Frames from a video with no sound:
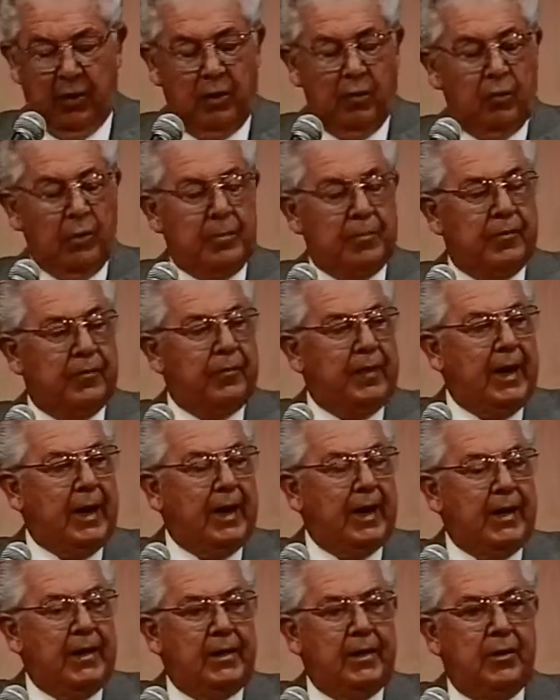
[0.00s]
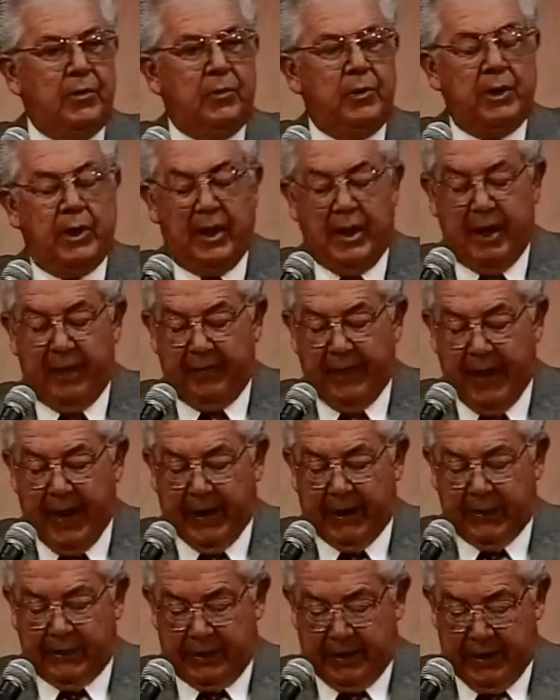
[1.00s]
we provided that we'd have
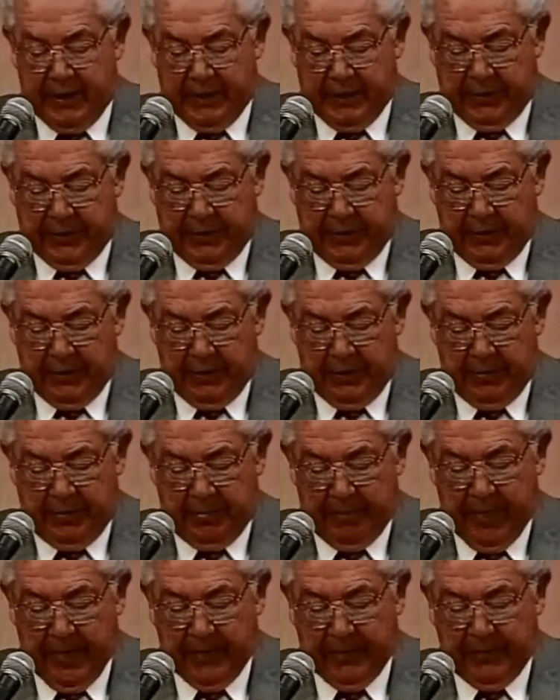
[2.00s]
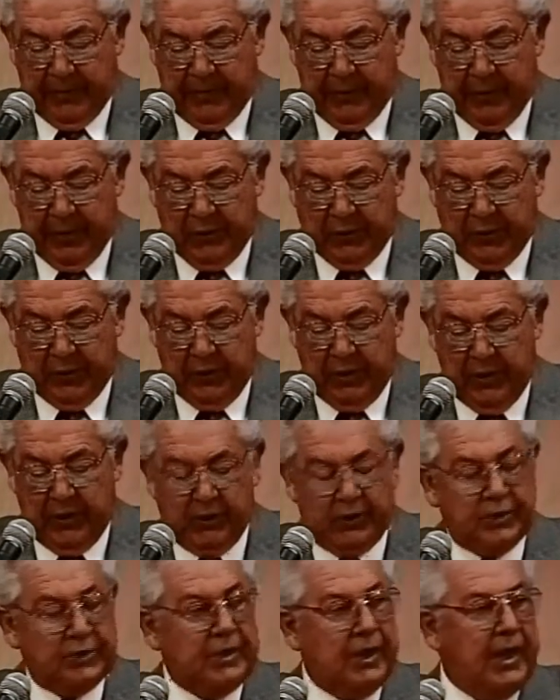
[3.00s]
access by the Commission and its
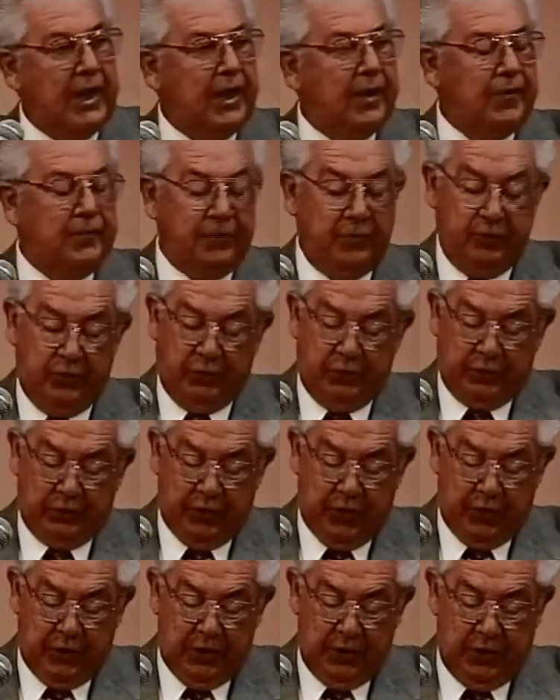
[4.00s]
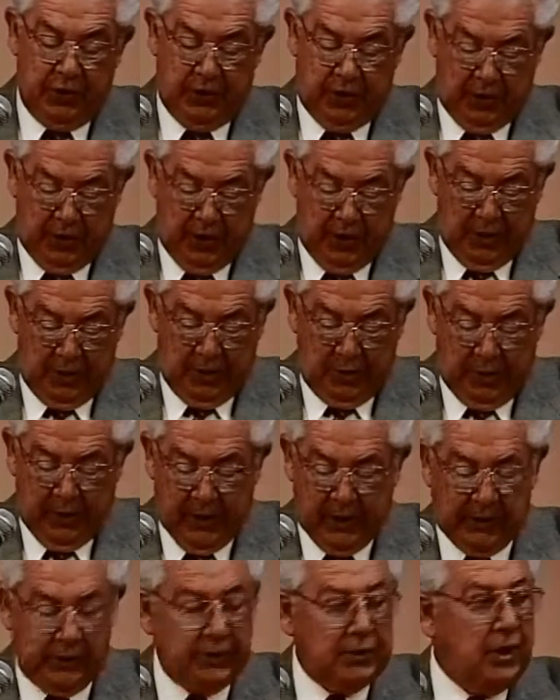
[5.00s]
staff to certain
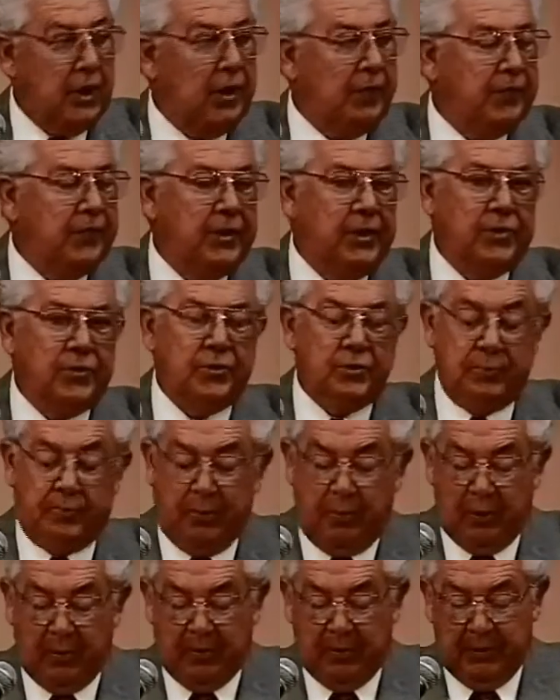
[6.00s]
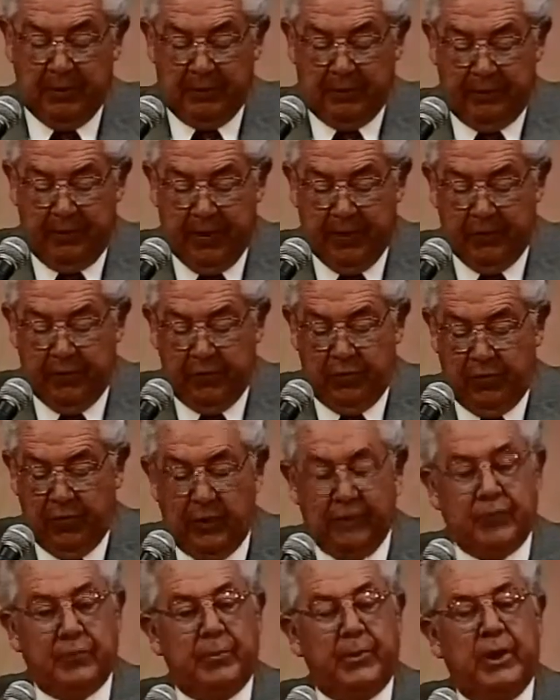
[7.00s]
otherwise confidential Department of Revenue
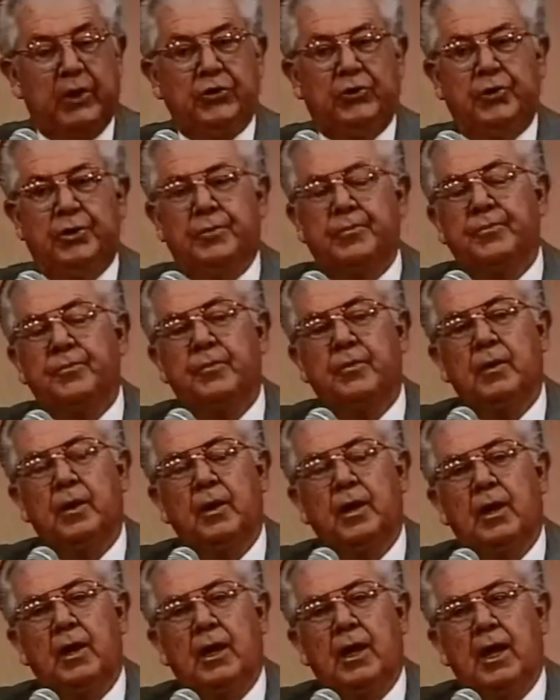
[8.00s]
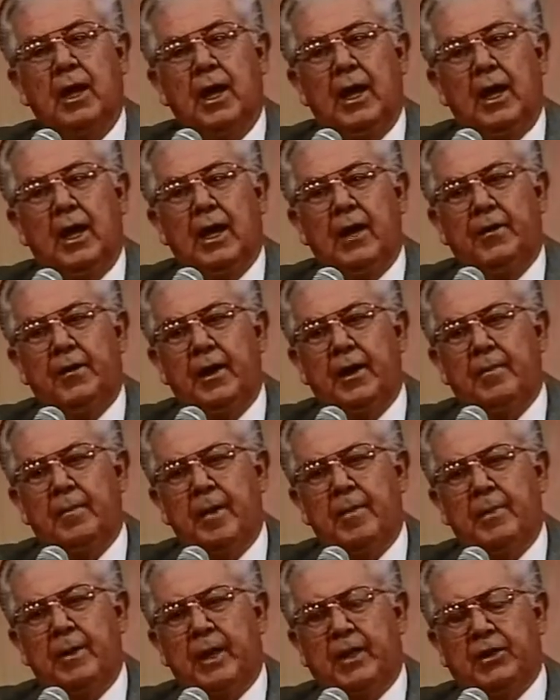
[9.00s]
information. And I think maybe that's